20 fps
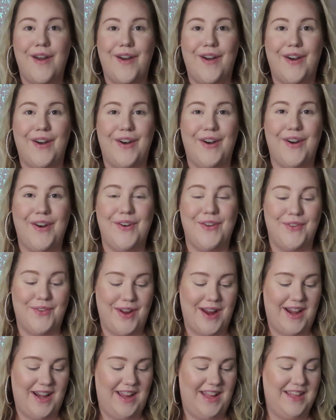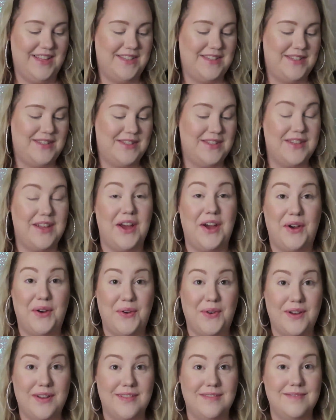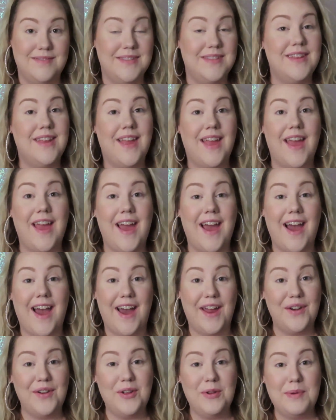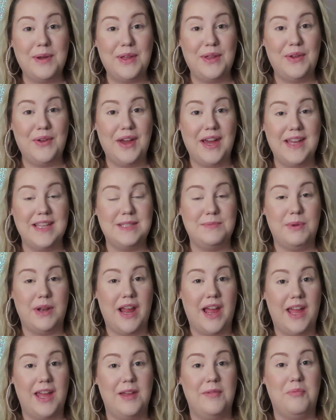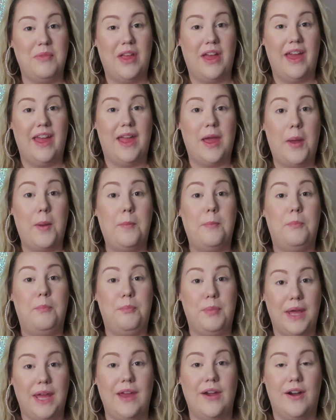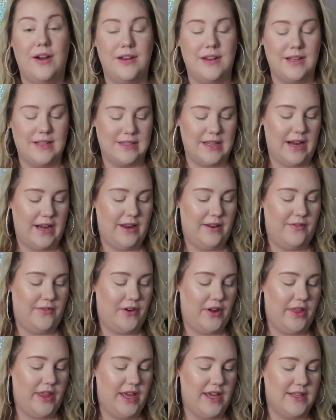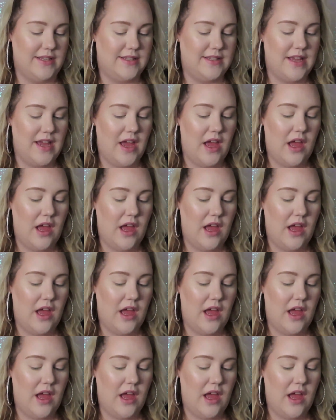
Alrighty, so I don't know about you guys, but I am like beyond excited for this.